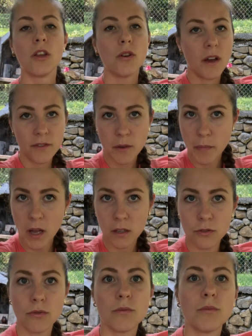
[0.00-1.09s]
You have the
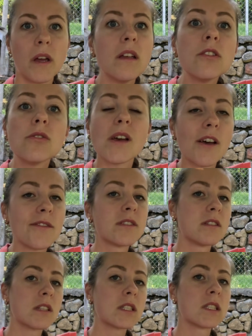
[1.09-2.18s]
bathroom and you have
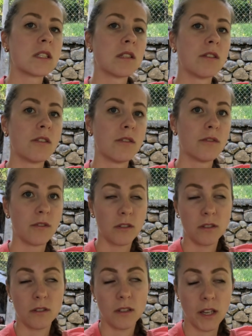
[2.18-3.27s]
6
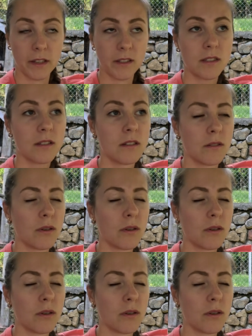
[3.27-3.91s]
legs.